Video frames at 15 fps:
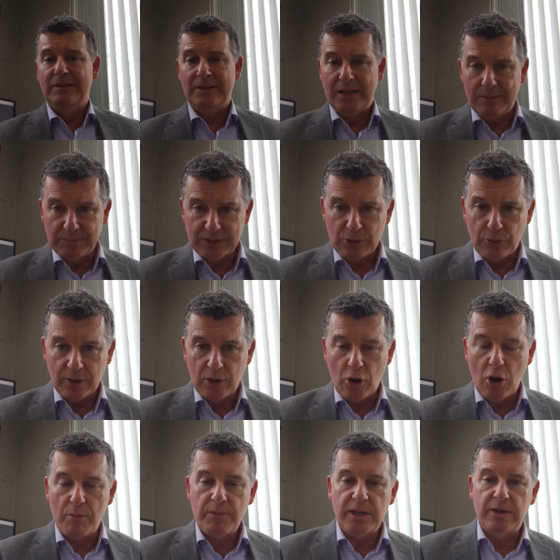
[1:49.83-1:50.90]
Keeping score at
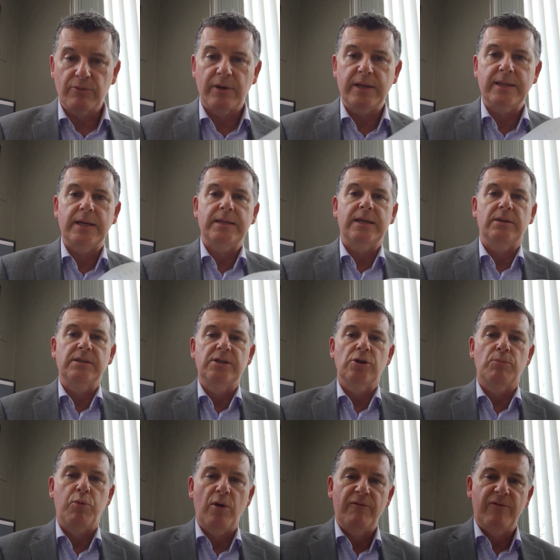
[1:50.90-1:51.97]
home, you can write that down,
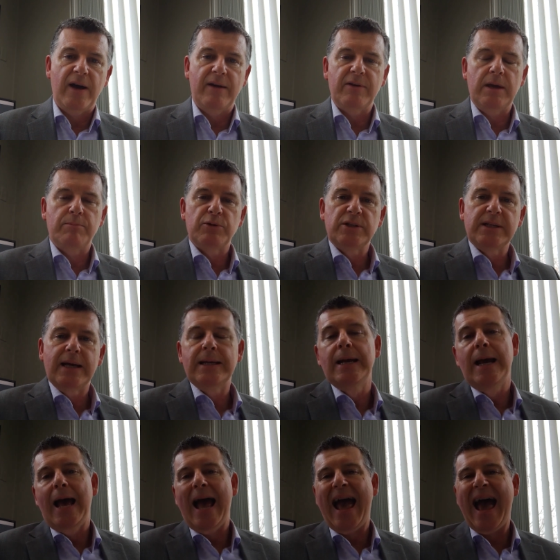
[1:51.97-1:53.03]
0.58%.
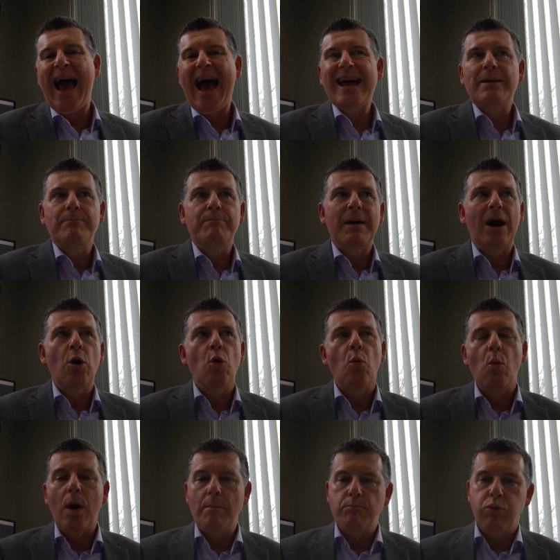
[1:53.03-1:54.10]
Add about
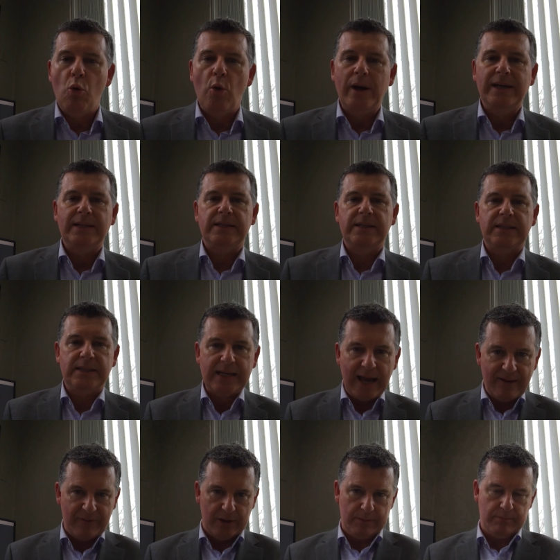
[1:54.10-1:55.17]

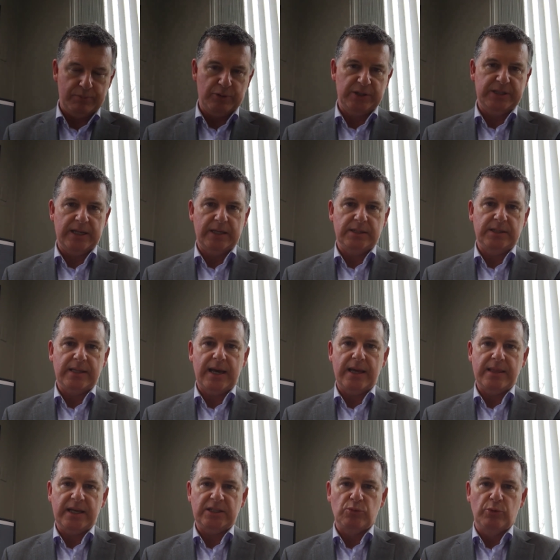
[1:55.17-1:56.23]
1.7% to that,
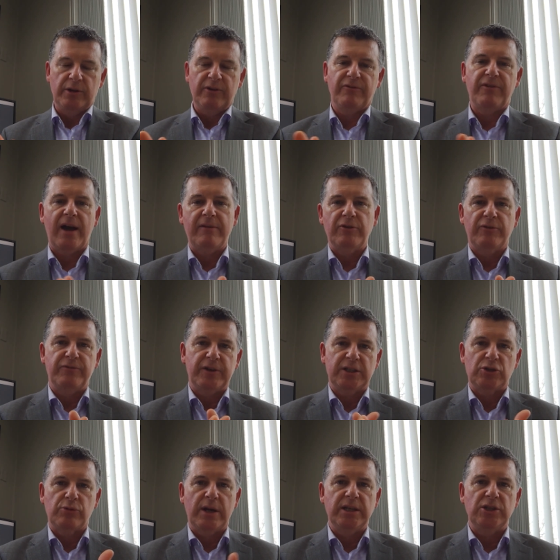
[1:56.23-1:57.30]
and that's where your 5-year
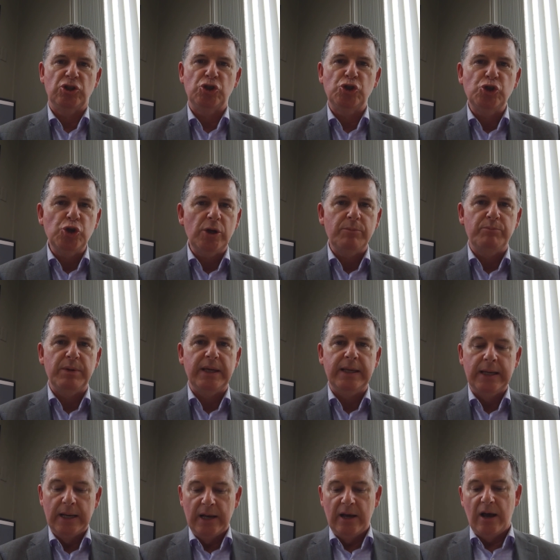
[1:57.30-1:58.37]
fixed rate should
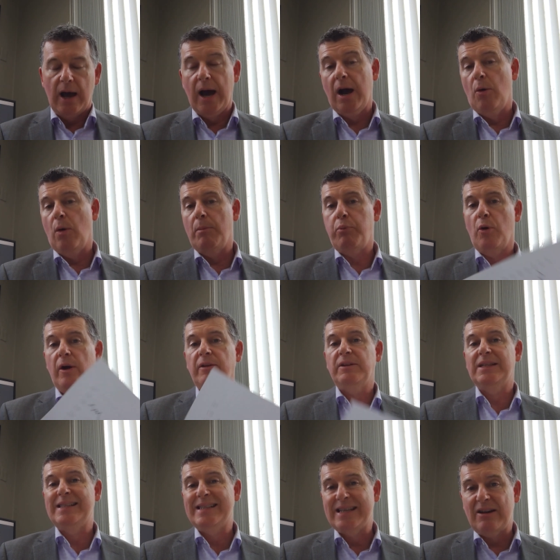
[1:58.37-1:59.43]
be.
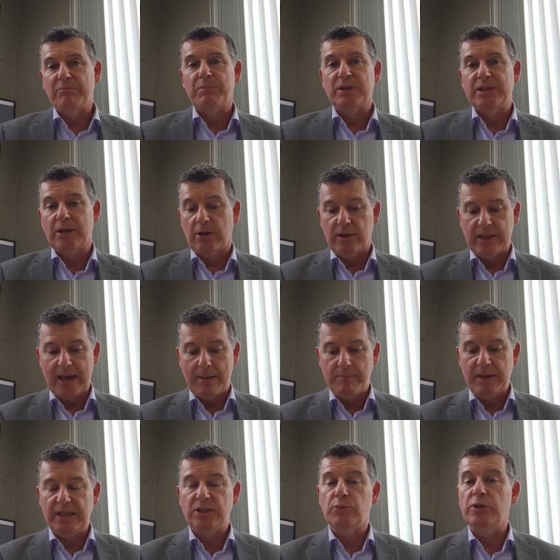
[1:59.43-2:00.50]
1.7% on that
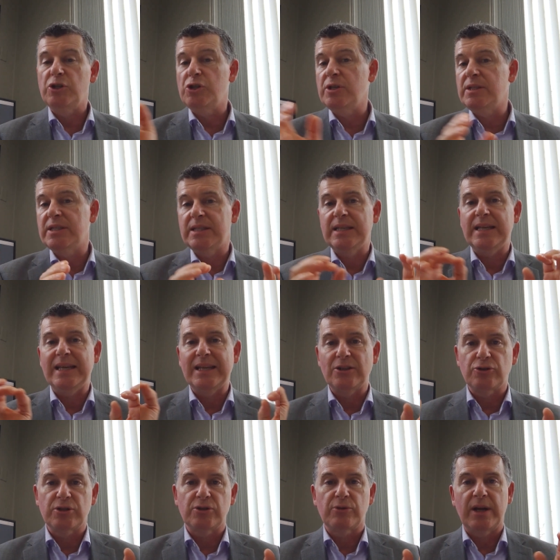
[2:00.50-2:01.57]
means we should see
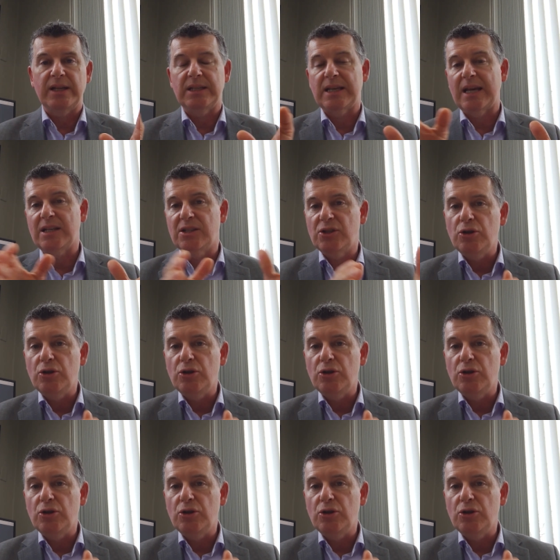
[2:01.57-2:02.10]
interest rates at